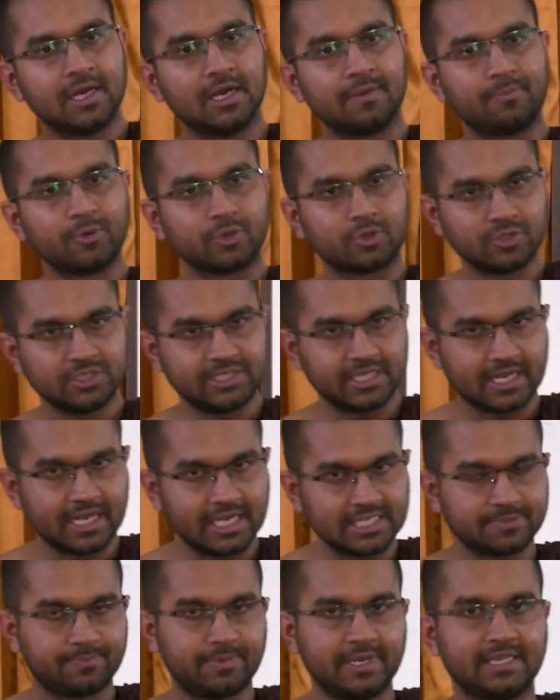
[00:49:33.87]
a Putujjana
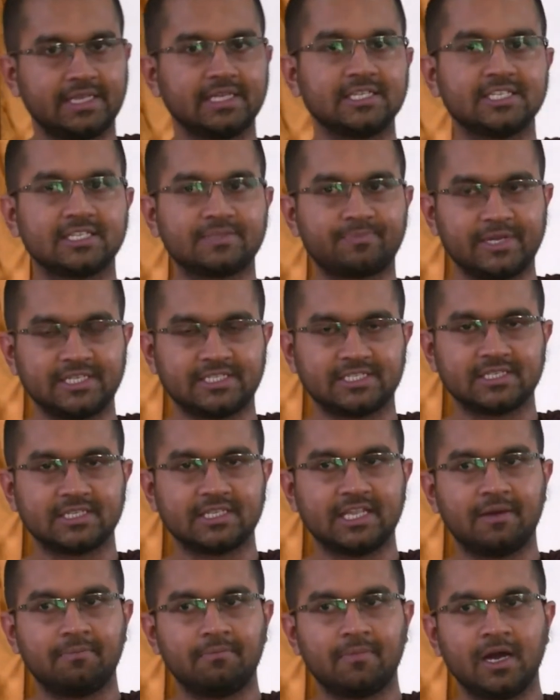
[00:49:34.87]
is preaching the
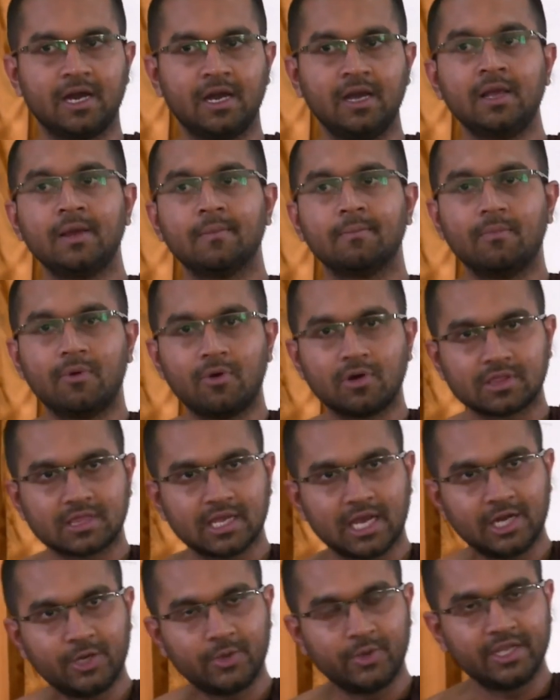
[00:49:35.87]
Dhamma, both
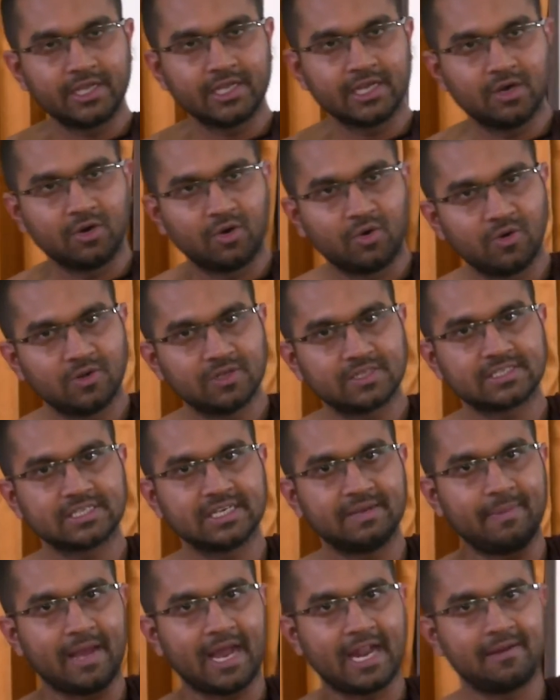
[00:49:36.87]
are doing a
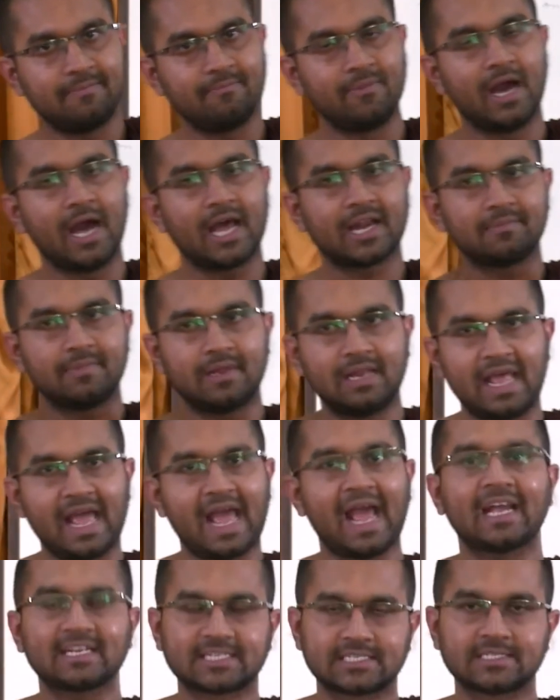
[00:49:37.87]
wholesome, admirable
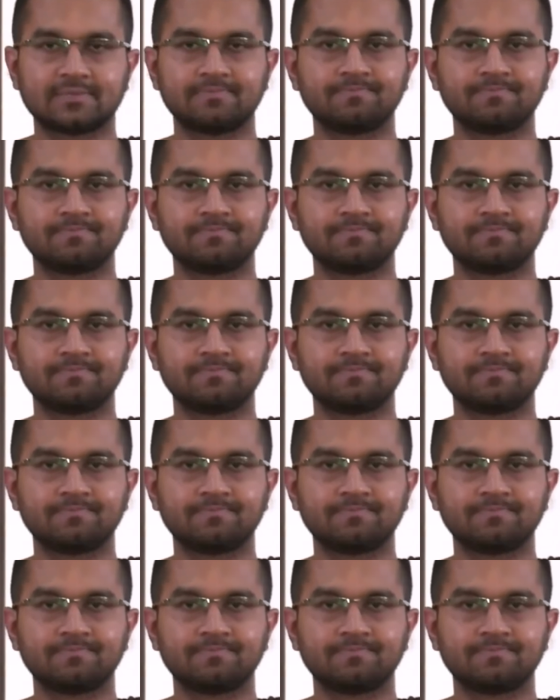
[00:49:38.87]
act.